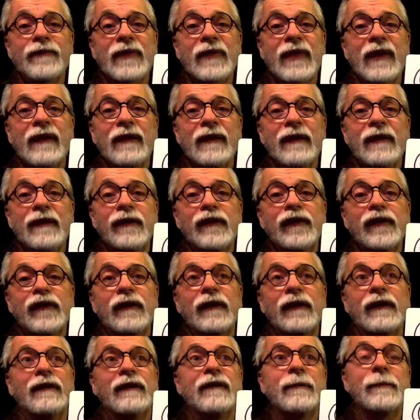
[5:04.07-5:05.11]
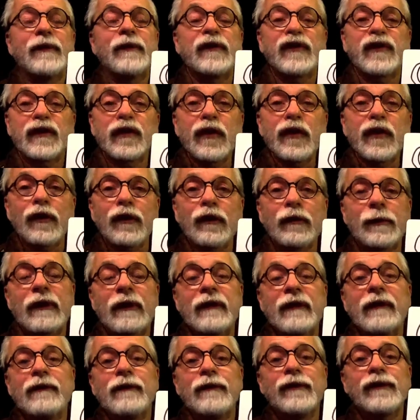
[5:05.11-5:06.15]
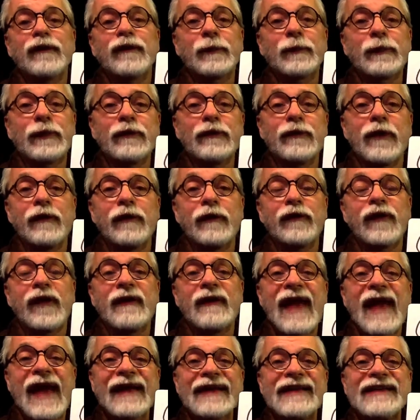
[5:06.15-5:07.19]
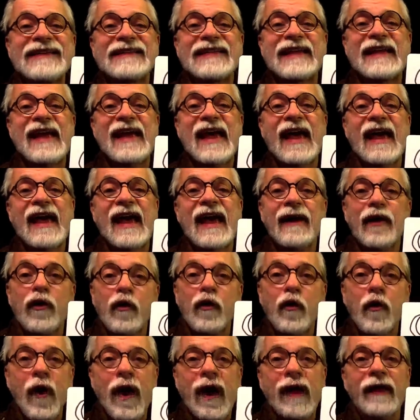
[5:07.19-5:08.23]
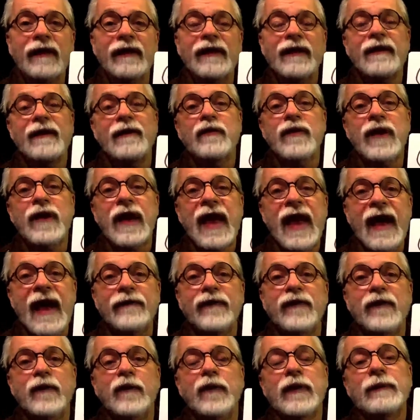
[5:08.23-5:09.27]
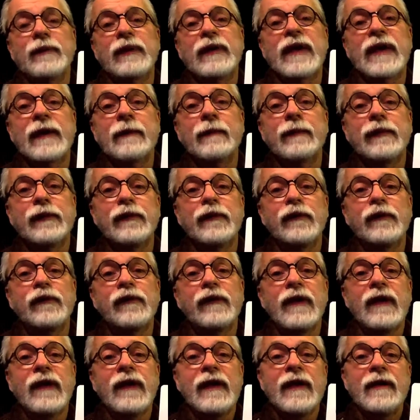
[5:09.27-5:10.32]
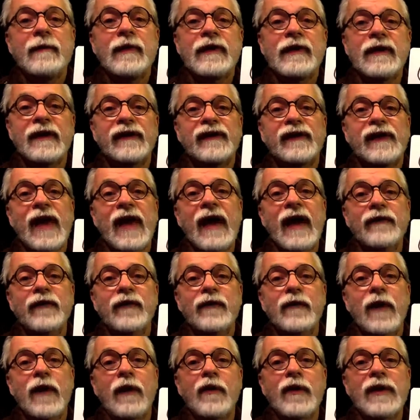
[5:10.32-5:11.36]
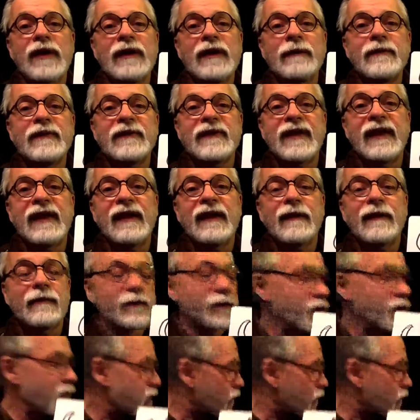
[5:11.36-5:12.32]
is obscured by the use of blue notes, and that is that quality that we're after when playing blues. Because after all, we're imitating a vocal